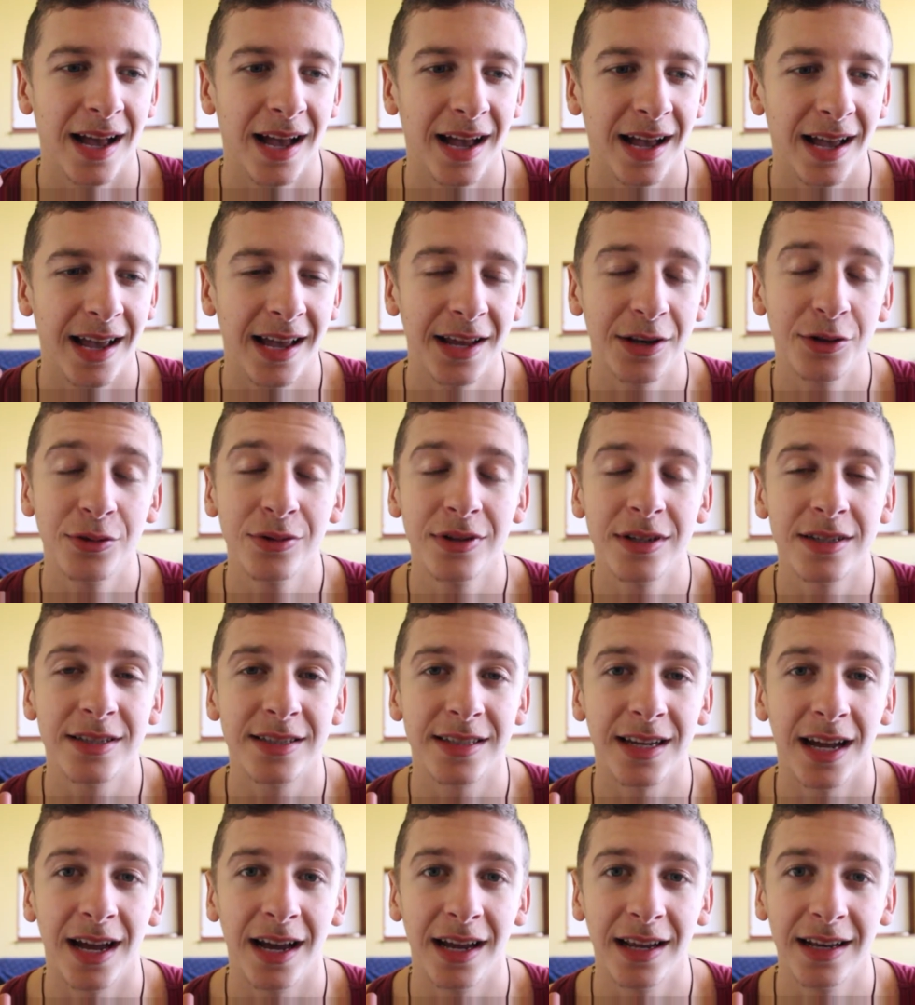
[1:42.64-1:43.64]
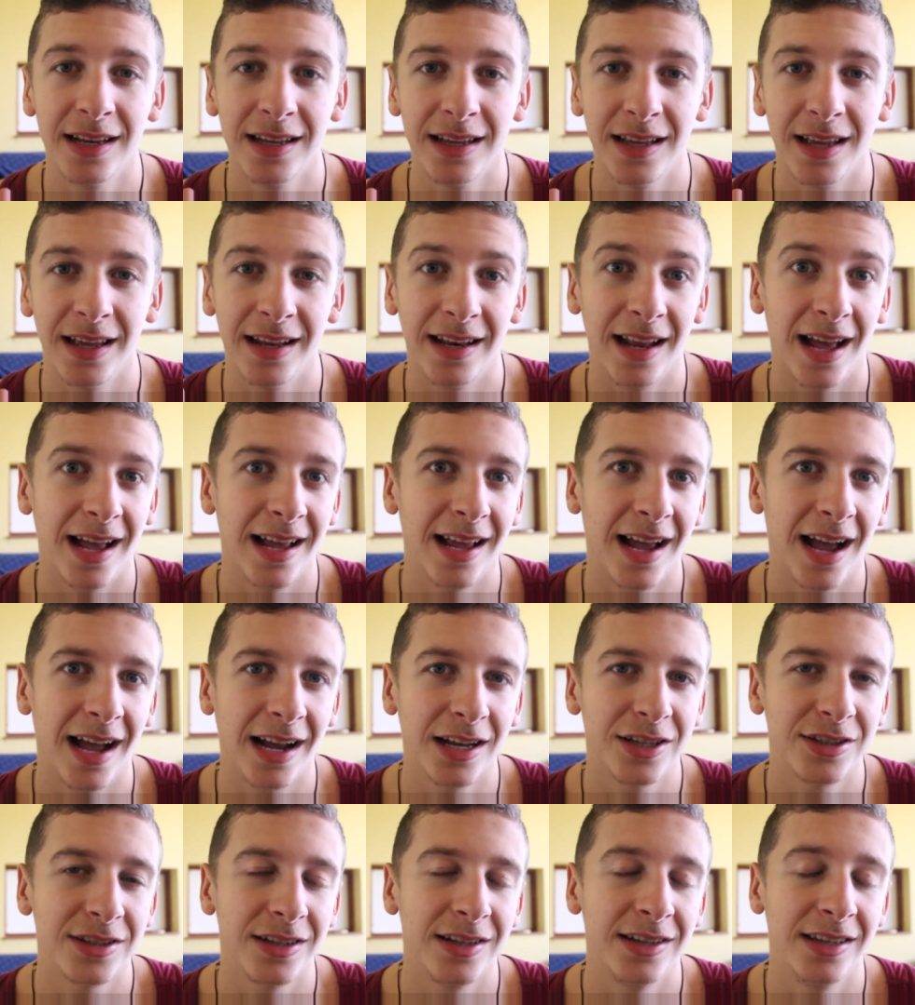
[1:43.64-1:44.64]
I had to decide, and I
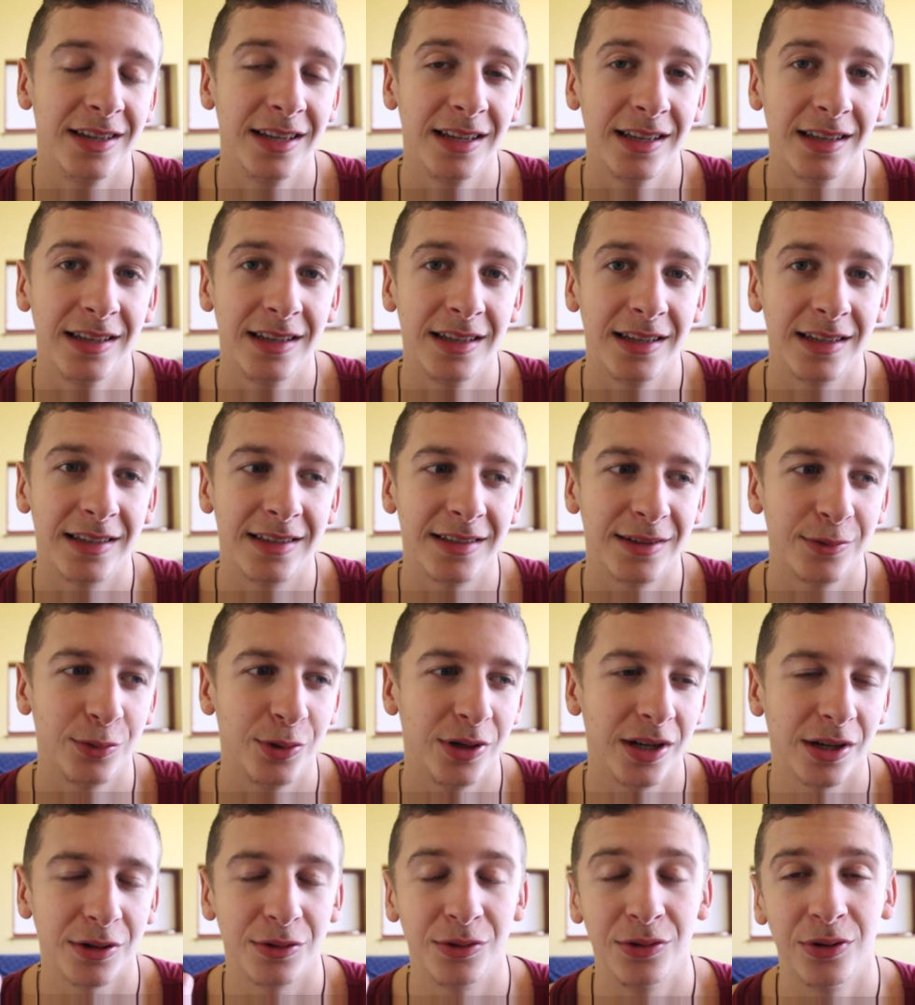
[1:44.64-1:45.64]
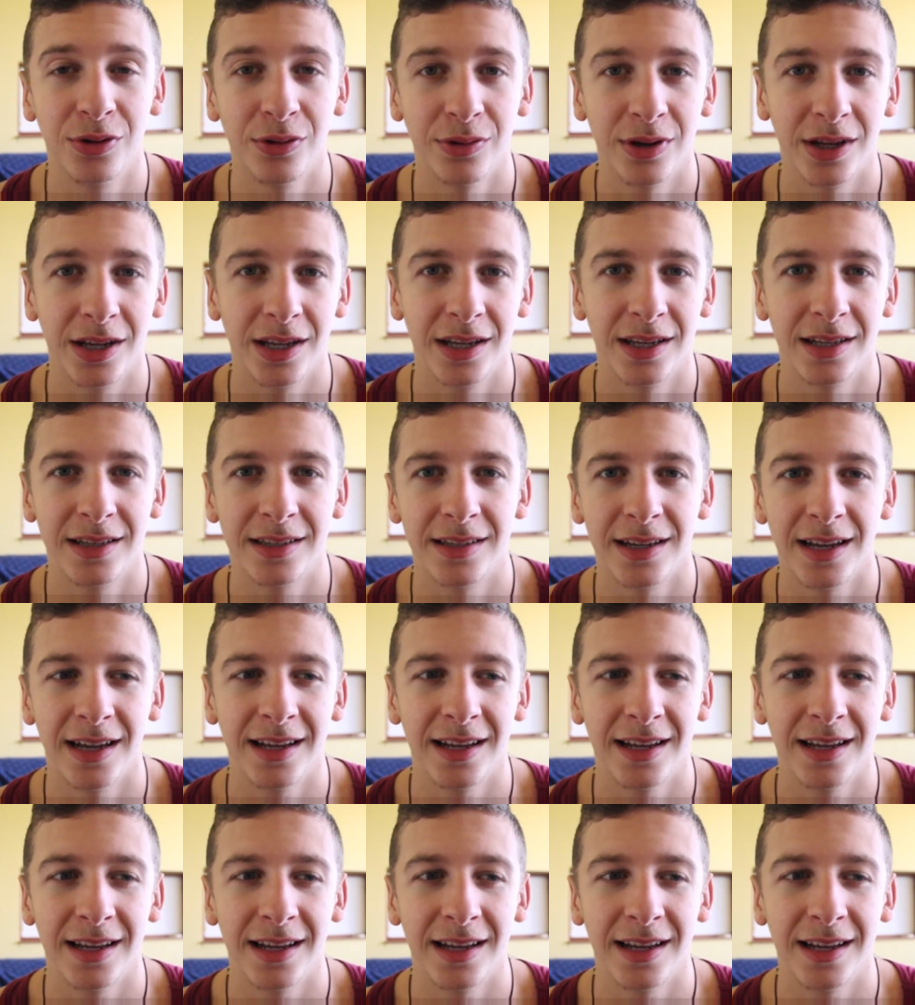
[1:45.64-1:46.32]
actually did it without knowing it.